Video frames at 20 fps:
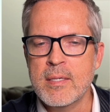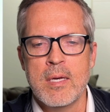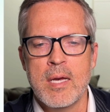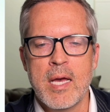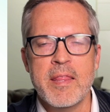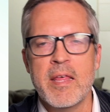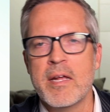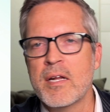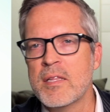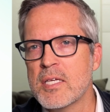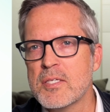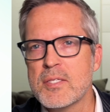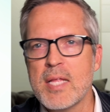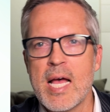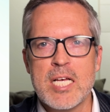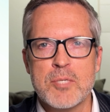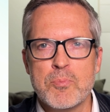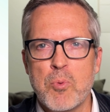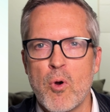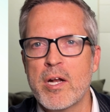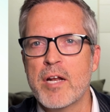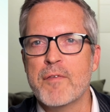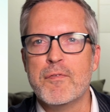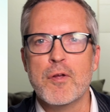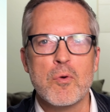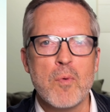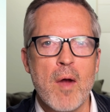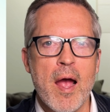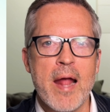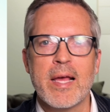And then on this last point, if
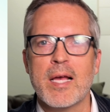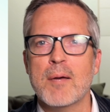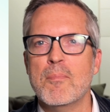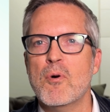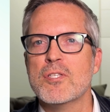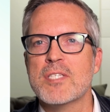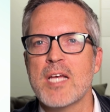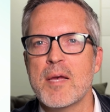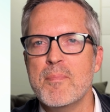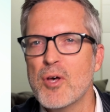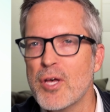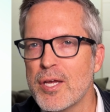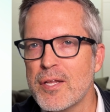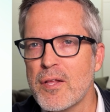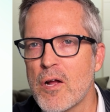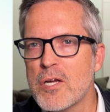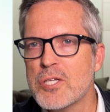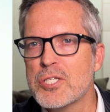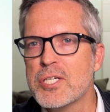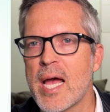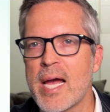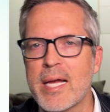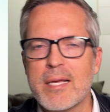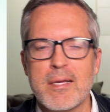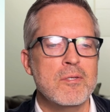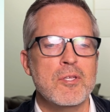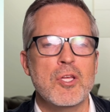you're writing a multi-million-dollar check,